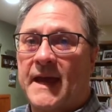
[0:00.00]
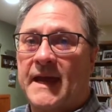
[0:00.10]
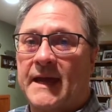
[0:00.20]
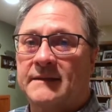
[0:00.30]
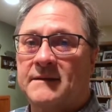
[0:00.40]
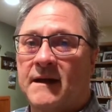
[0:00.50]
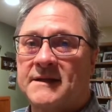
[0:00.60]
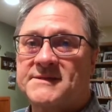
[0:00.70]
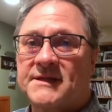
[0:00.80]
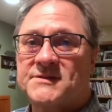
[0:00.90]
And
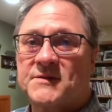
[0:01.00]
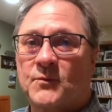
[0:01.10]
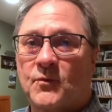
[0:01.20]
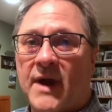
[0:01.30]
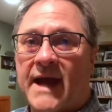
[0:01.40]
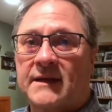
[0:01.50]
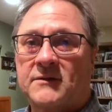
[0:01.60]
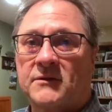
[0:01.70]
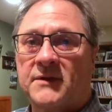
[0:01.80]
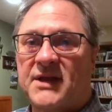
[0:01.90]
God has done some
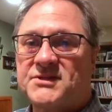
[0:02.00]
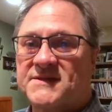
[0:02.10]
radical, not